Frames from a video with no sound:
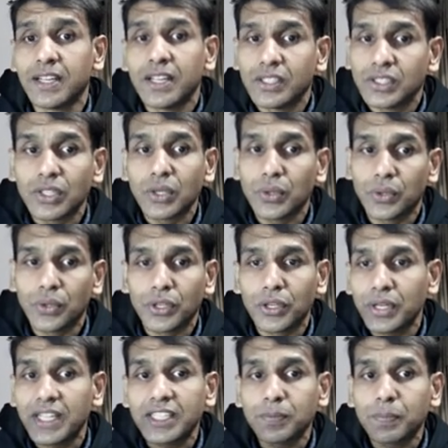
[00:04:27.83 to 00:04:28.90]
So you'd
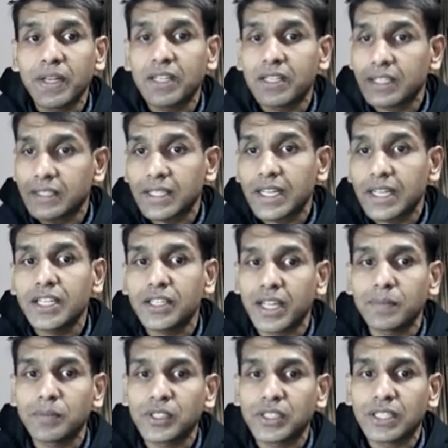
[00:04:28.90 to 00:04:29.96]
expect three
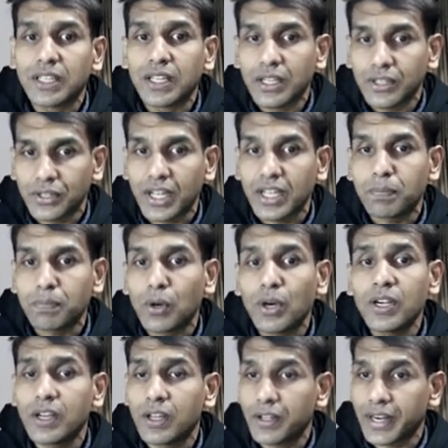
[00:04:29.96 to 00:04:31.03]
types, type
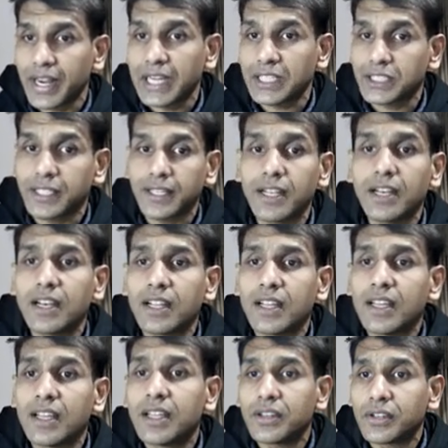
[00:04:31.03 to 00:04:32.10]
1 rational,
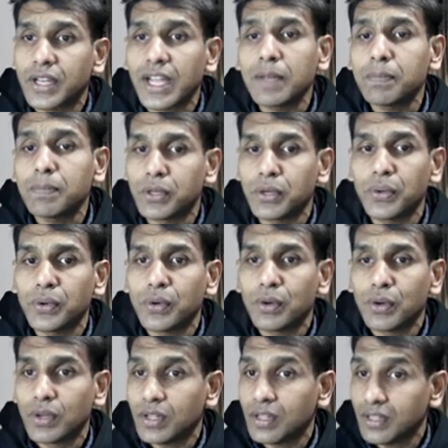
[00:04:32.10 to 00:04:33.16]
type 2
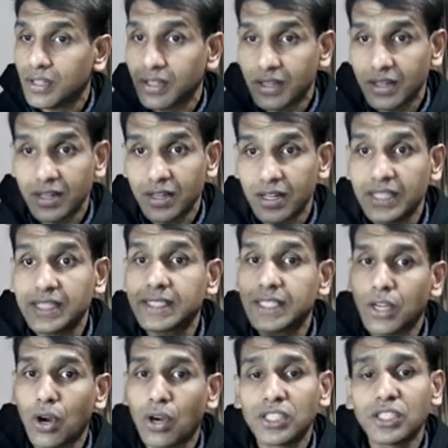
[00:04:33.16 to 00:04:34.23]
uh, is
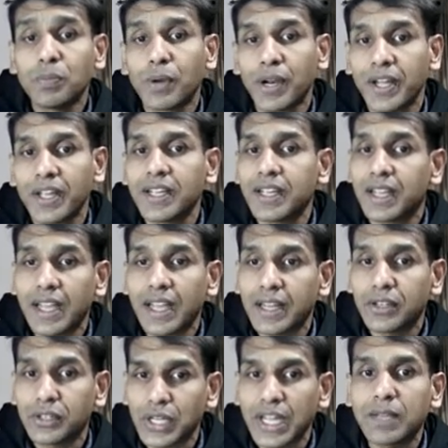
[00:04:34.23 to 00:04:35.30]
algebraic
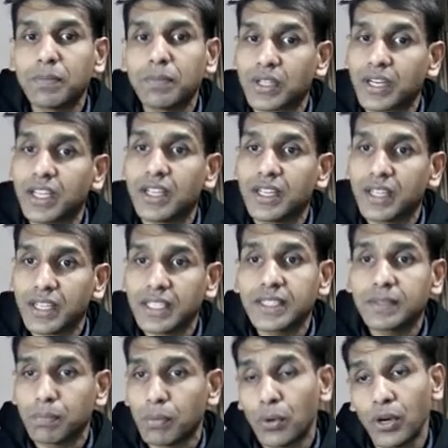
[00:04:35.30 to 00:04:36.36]
and type 3 is
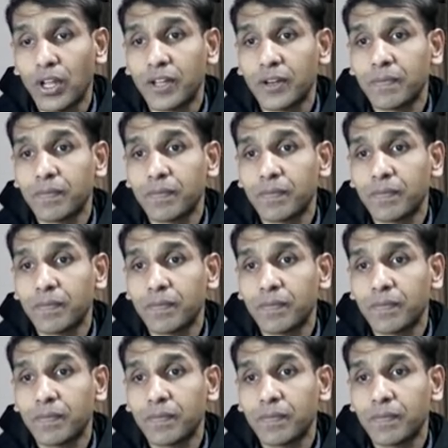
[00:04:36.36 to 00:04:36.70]
polar.